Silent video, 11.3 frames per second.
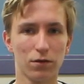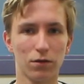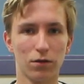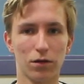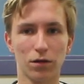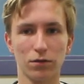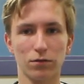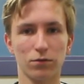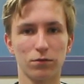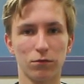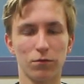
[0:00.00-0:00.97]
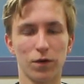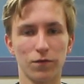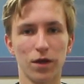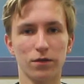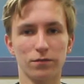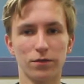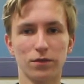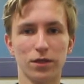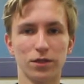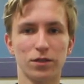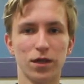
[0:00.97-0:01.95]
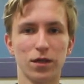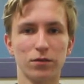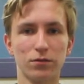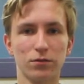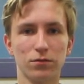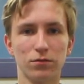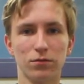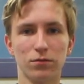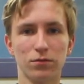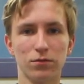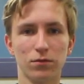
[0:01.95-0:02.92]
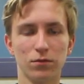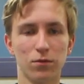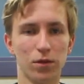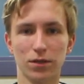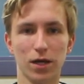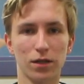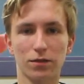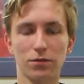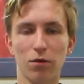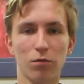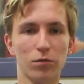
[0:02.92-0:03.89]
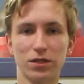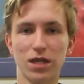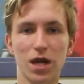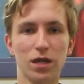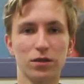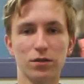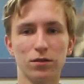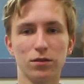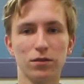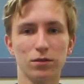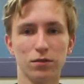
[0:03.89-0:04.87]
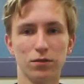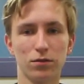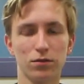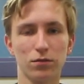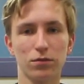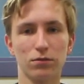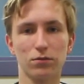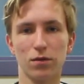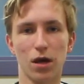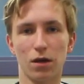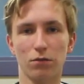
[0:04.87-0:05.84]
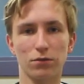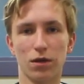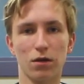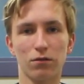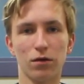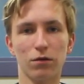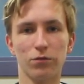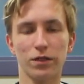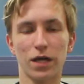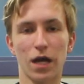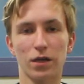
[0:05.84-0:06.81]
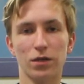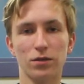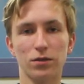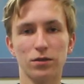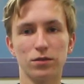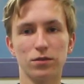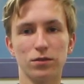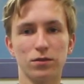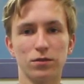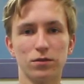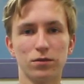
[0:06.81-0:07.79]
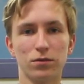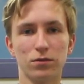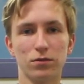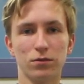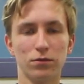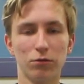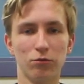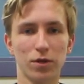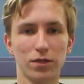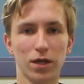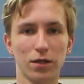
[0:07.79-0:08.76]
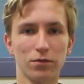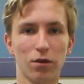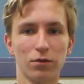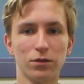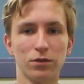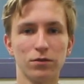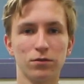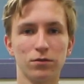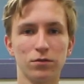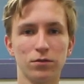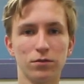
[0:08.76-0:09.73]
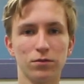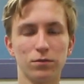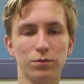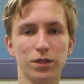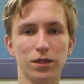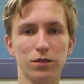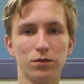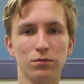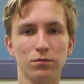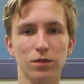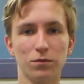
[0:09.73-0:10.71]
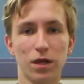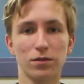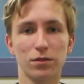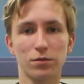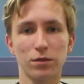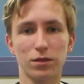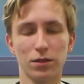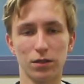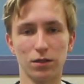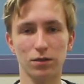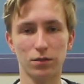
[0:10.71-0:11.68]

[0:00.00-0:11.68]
Oh, you're my favourite Ninja Turtle. My dad's not my dad. I don't know who my dad is. You know my dad, don't he? Be me Master Splinter.